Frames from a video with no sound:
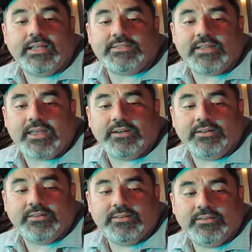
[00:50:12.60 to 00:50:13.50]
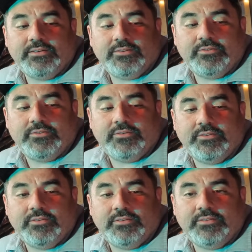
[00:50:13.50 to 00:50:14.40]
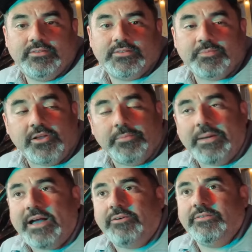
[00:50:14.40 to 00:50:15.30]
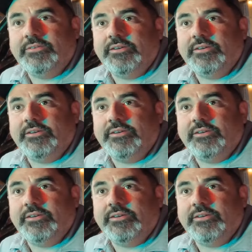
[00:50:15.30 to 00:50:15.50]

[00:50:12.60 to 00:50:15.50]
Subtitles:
That's not a small amount.